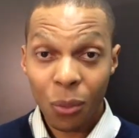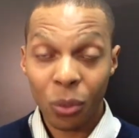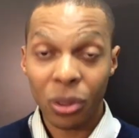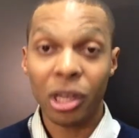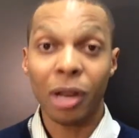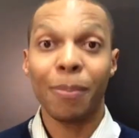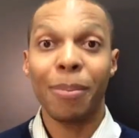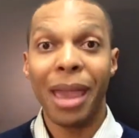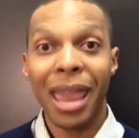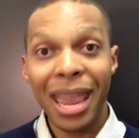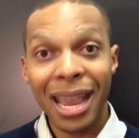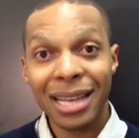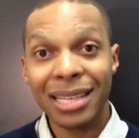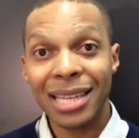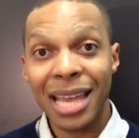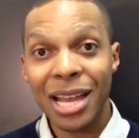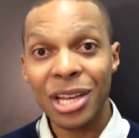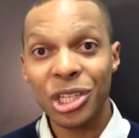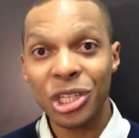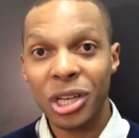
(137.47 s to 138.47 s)
where they're paying
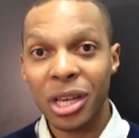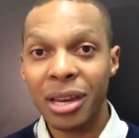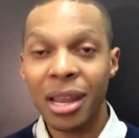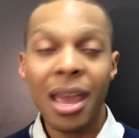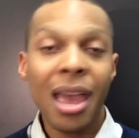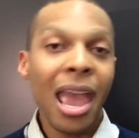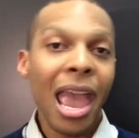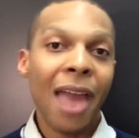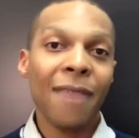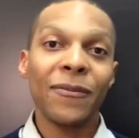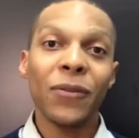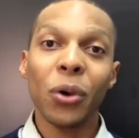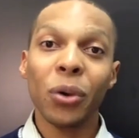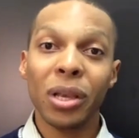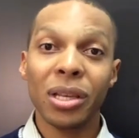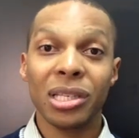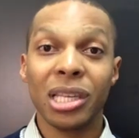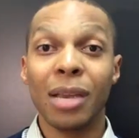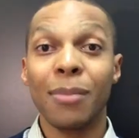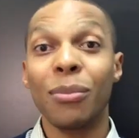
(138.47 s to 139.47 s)
attention and
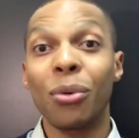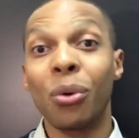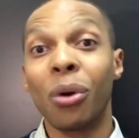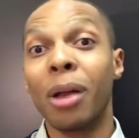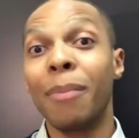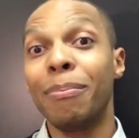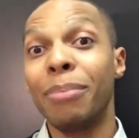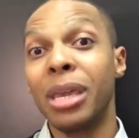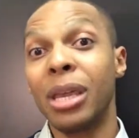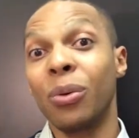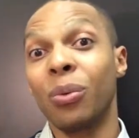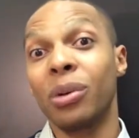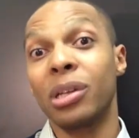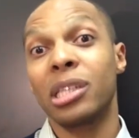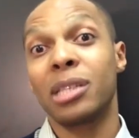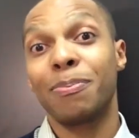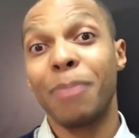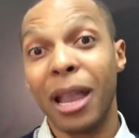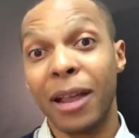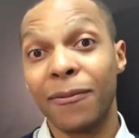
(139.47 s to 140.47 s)
focusing more on being
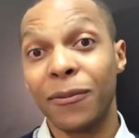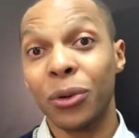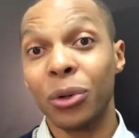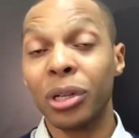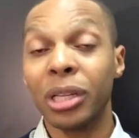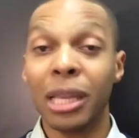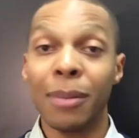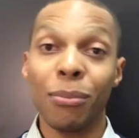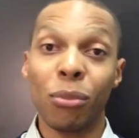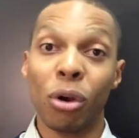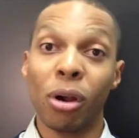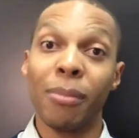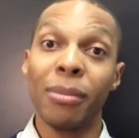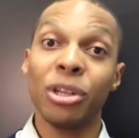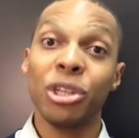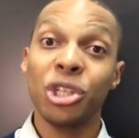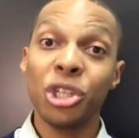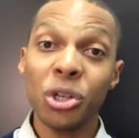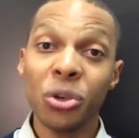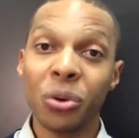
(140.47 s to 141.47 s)
respectful and more
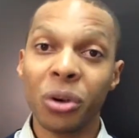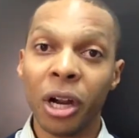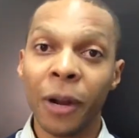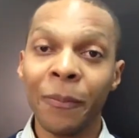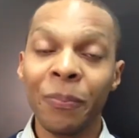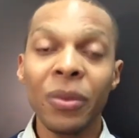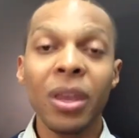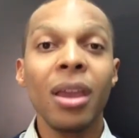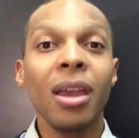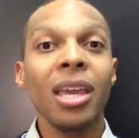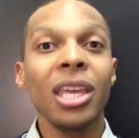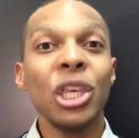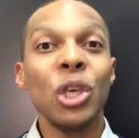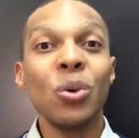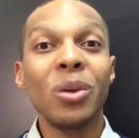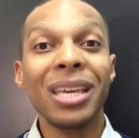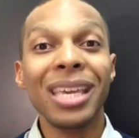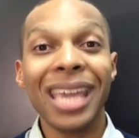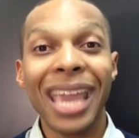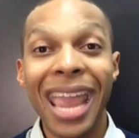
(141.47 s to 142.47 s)
mature,
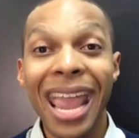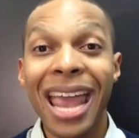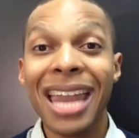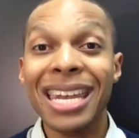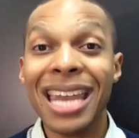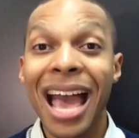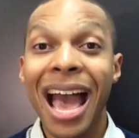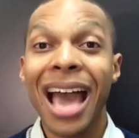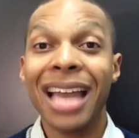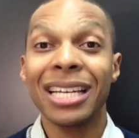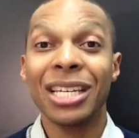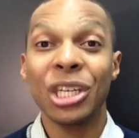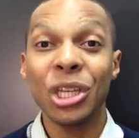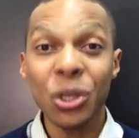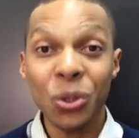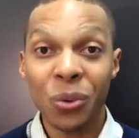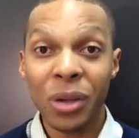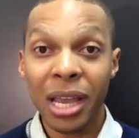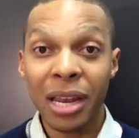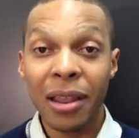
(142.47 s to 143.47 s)
you cannot
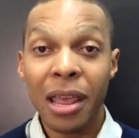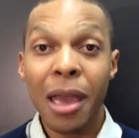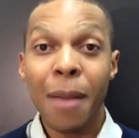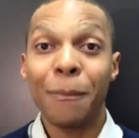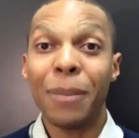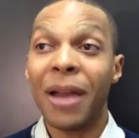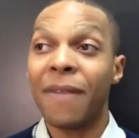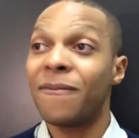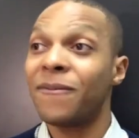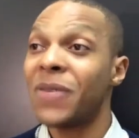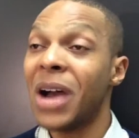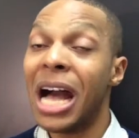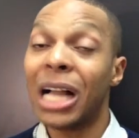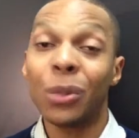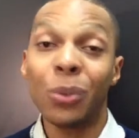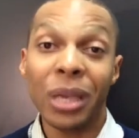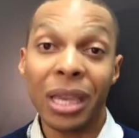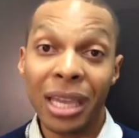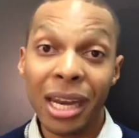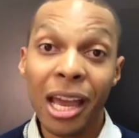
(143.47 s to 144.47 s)
do it by
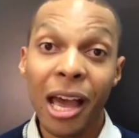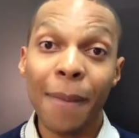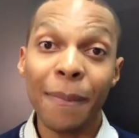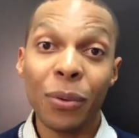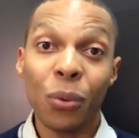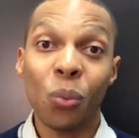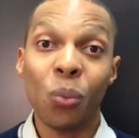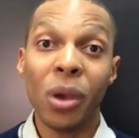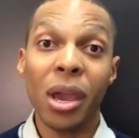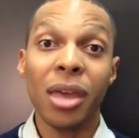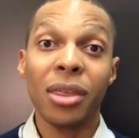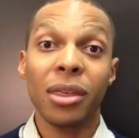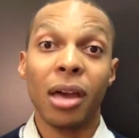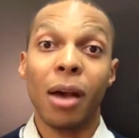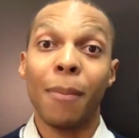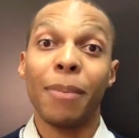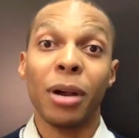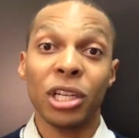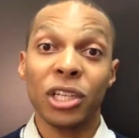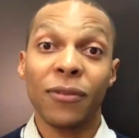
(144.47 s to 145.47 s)
following it up with
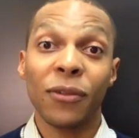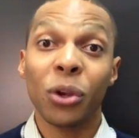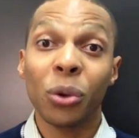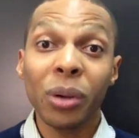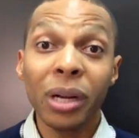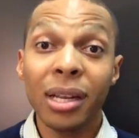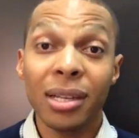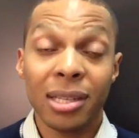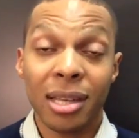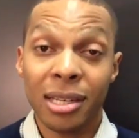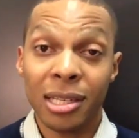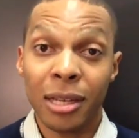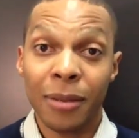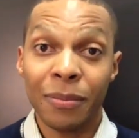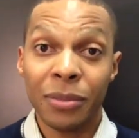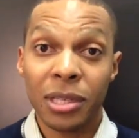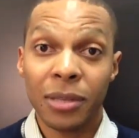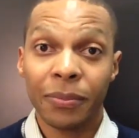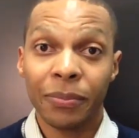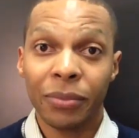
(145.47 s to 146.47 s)
a bunch of
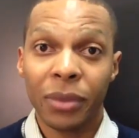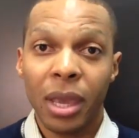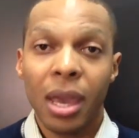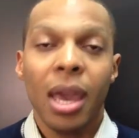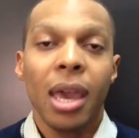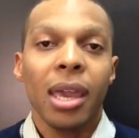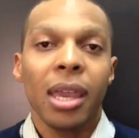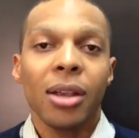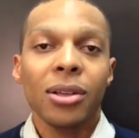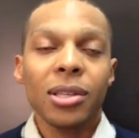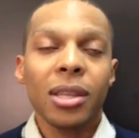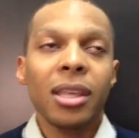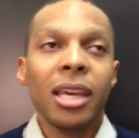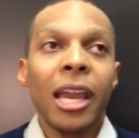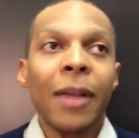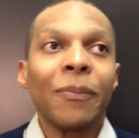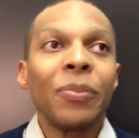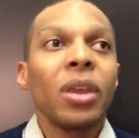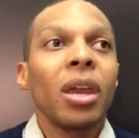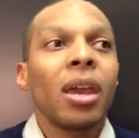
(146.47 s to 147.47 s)
criticisms. Here's the
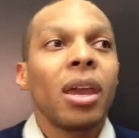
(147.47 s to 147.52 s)
thing.